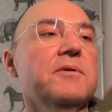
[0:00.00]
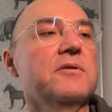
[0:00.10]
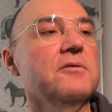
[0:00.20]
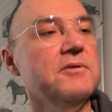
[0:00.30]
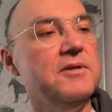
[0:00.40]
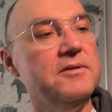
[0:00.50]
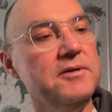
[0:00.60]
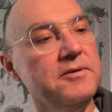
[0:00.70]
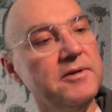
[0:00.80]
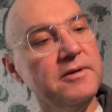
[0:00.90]
know the
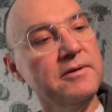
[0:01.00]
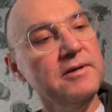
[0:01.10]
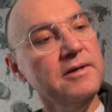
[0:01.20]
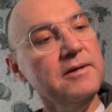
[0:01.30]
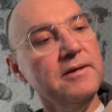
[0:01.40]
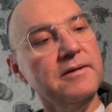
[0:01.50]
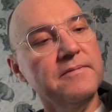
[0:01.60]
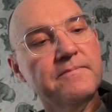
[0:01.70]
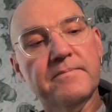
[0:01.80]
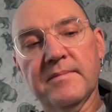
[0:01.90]
interior.
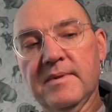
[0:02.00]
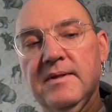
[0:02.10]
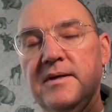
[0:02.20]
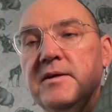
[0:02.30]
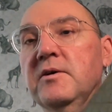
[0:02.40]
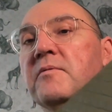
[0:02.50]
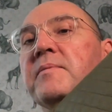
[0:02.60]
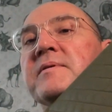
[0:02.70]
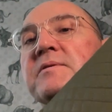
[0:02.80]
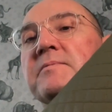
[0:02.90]
It
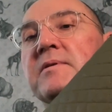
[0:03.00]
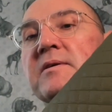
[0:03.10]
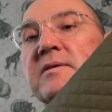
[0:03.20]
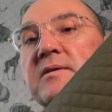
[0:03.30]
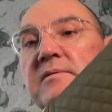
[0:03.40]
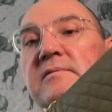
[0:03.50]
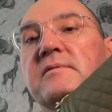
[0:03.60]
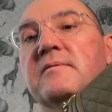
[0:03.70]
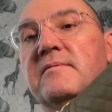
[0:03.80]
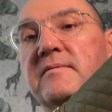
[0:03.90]
opens with this
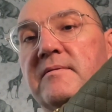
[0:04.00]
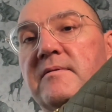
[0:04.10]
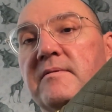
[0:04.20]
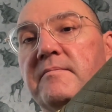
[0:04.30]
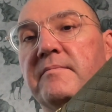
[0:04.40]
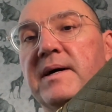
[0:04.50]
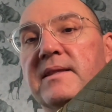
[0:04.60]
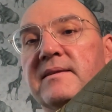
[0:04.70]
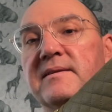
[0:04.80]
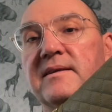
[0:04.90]

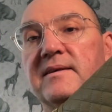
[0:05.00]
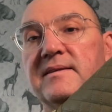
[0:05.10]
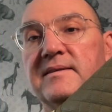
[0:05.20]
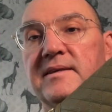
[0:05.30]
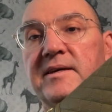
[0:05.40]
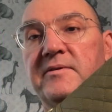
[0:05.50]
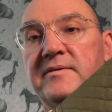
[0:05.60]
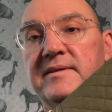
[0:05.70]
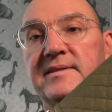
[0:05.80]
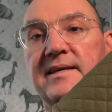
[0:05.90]
button is here
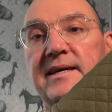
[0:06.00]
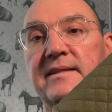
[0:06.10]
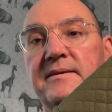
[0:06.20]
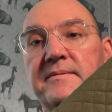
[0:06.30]
on the side,